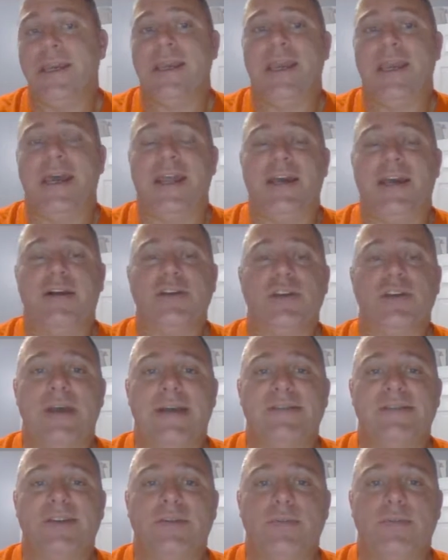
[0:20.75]
and I also have
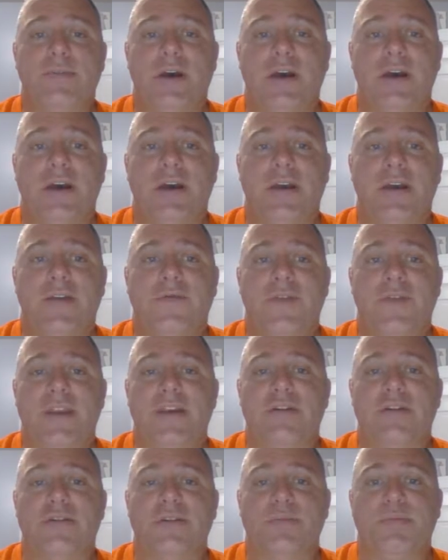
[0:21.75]
some
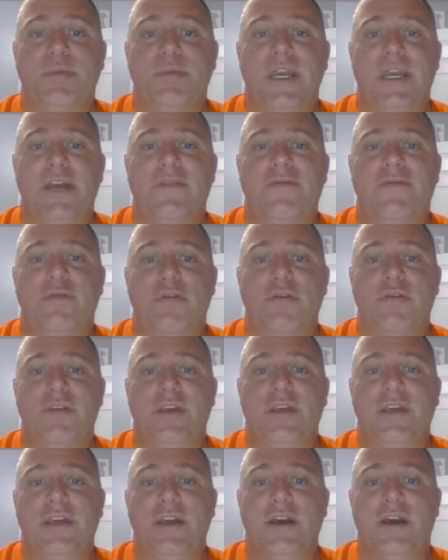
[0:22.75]
videos planned for
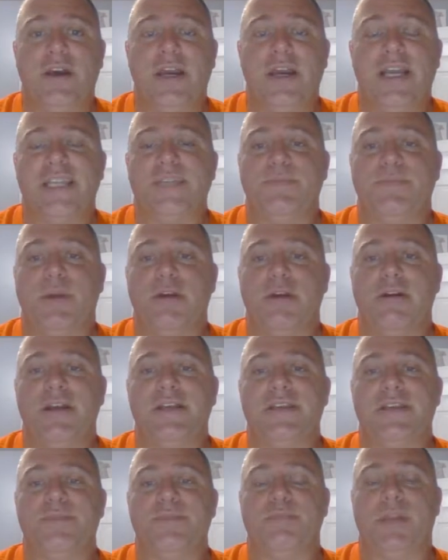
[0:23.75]
the
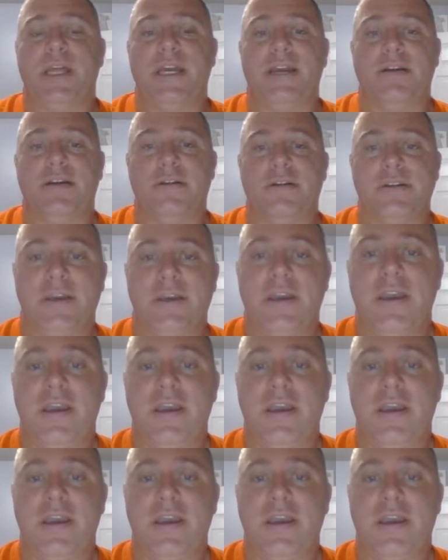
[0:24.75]
experienced players